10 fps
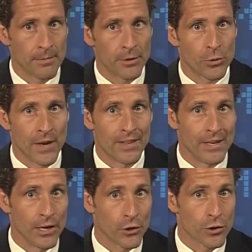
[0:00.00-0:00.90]
between the
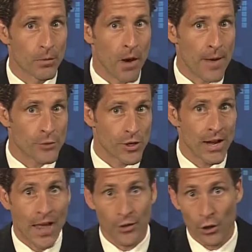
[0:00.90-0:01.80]
near-term option
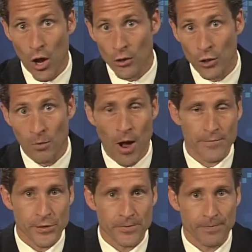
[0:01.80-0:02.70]
and the long-term
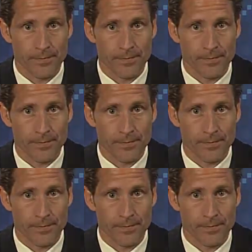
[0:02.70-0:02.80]
option.